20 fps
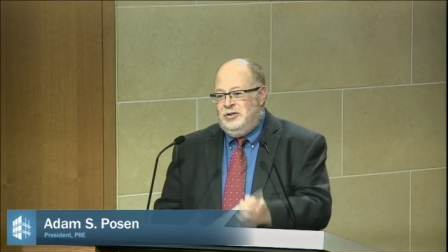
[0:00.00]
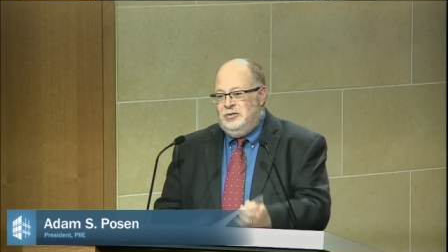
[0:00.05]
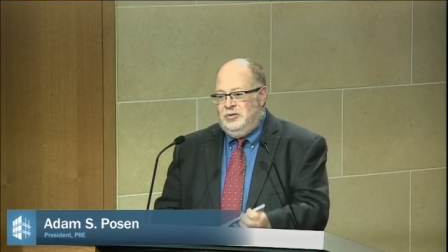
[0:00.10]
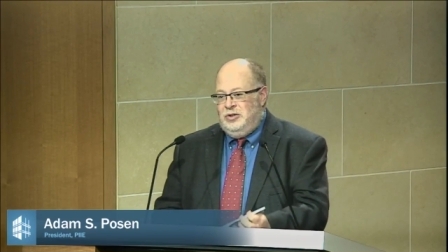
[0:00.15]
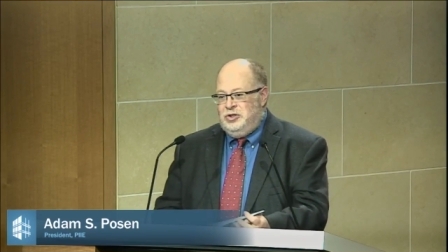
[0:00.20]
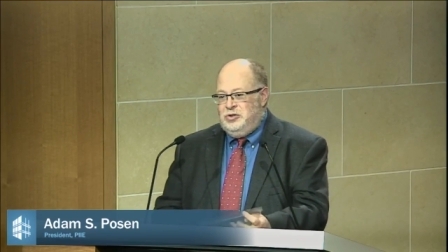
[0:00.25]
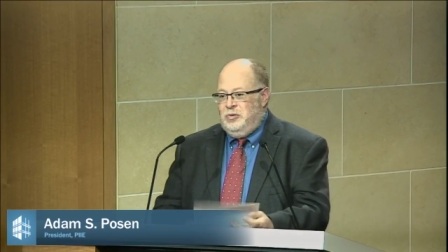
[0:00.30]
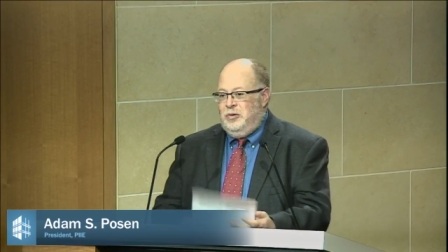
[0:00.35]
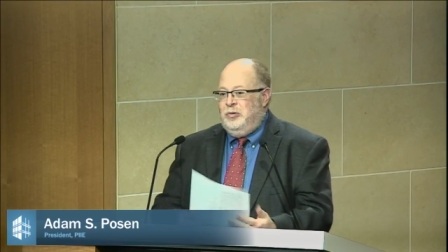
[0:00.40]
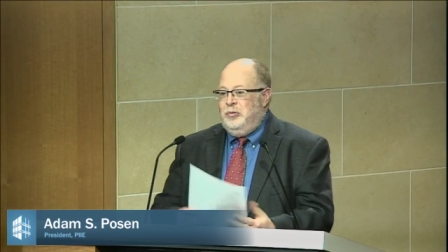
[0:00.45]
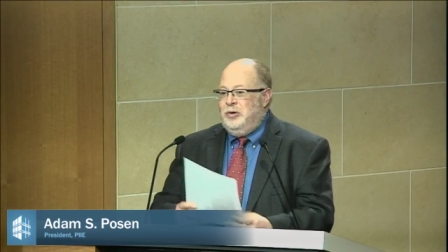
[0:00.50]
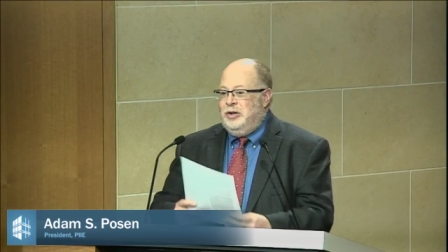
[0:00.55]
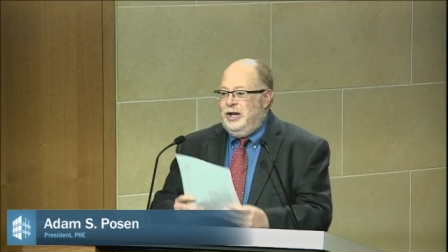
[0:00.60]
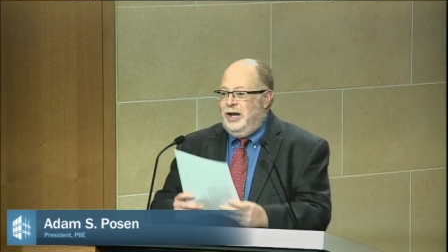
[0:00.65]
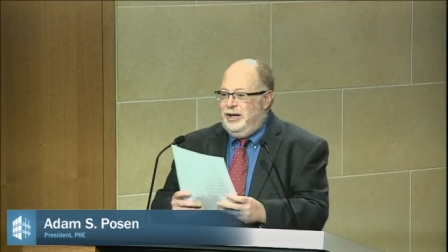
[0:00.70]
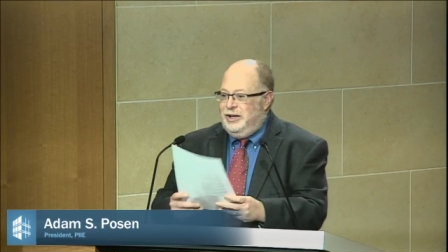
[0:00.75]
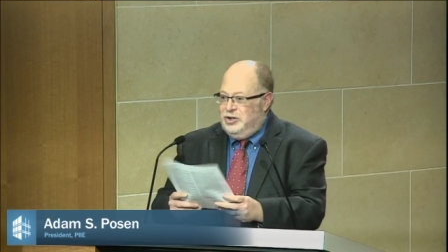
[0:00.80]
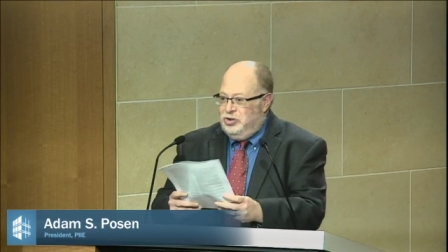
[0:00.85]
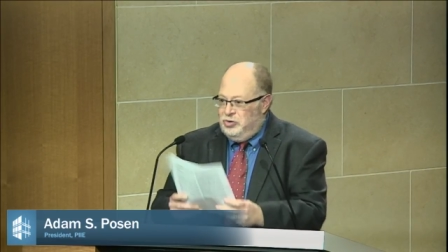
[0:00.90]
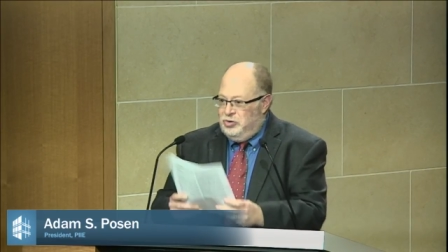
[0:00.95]
which we would
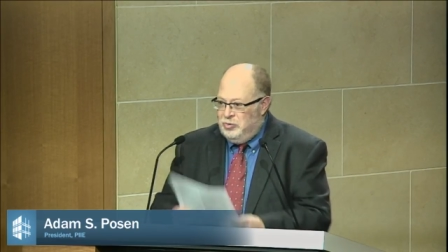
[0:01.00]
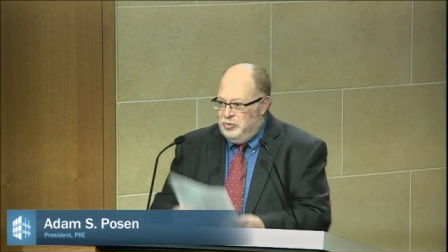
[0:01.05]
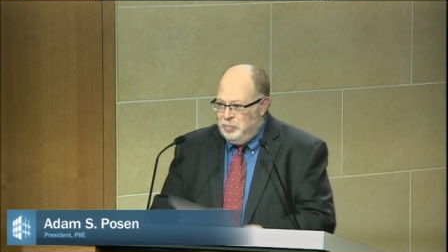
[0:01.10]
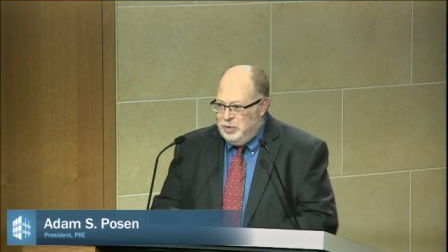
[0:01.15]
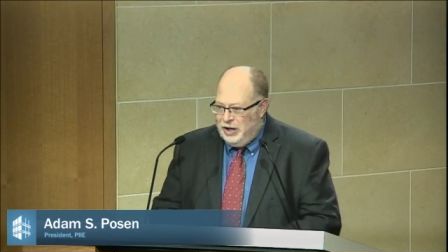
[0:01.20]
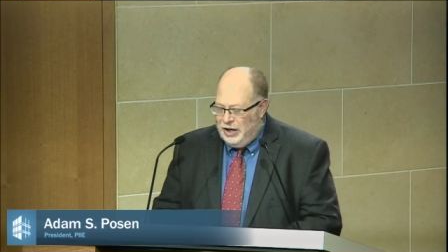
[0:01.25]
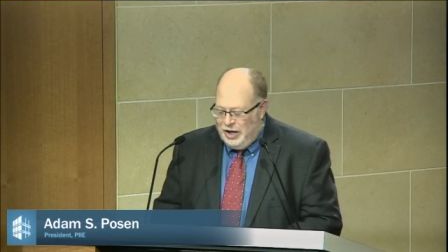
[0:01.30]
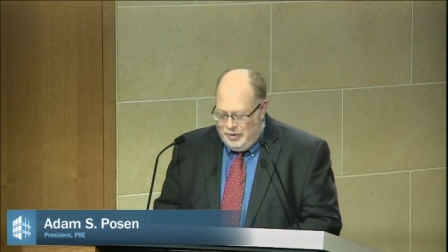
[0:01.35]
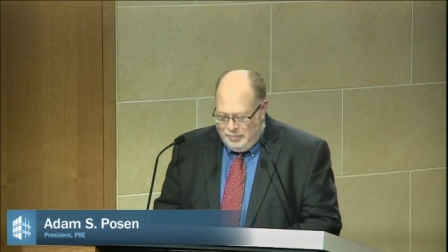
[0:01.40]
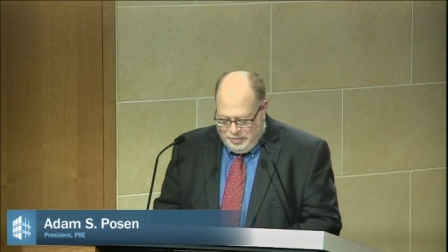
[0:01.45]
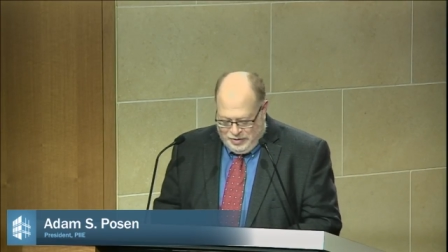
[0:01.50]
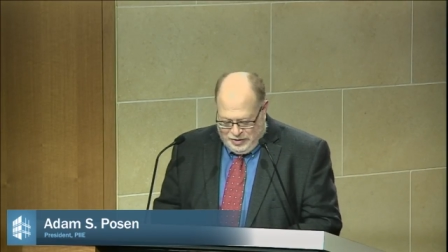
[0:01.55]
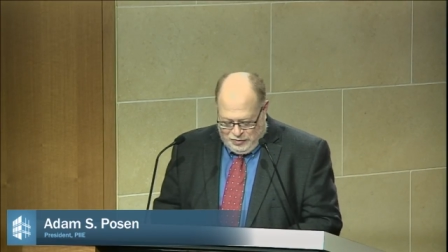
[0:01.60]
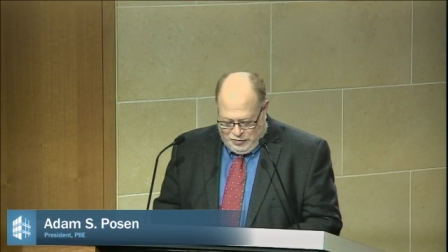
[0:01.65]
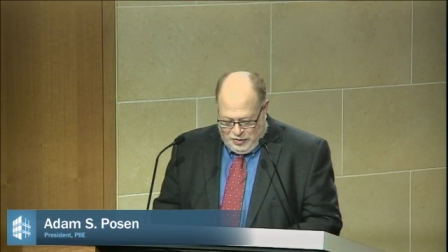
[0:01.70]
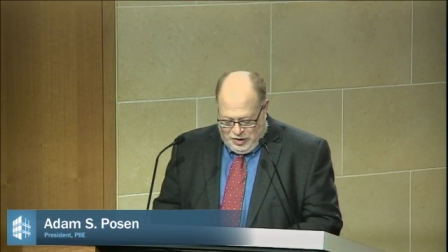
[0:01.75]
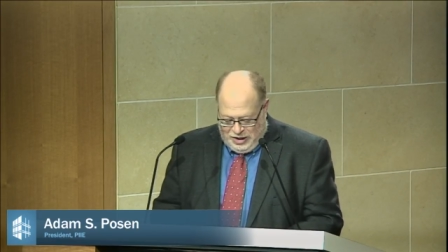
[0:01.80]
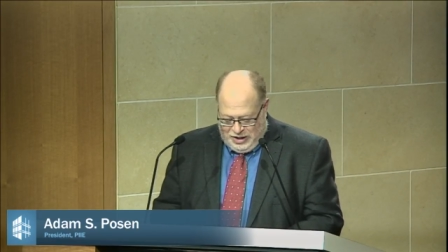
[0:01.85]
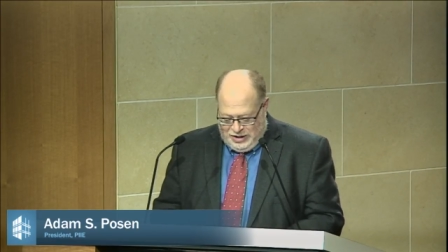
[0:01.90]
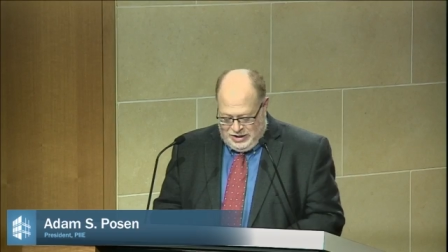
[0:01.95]
like you to pick up
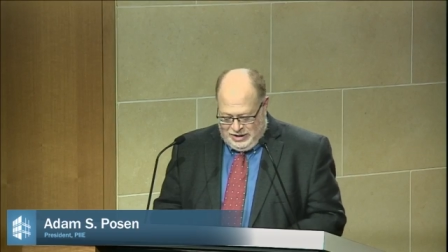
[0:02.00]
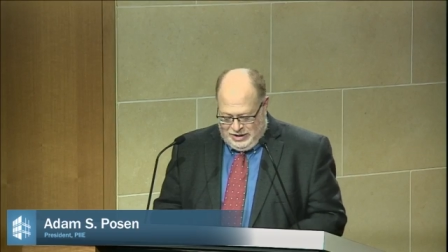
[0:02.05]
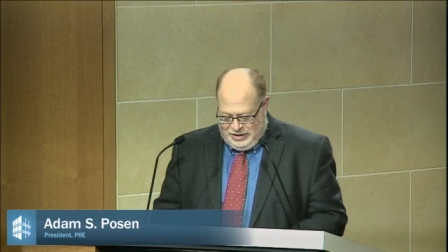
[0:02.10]
and read.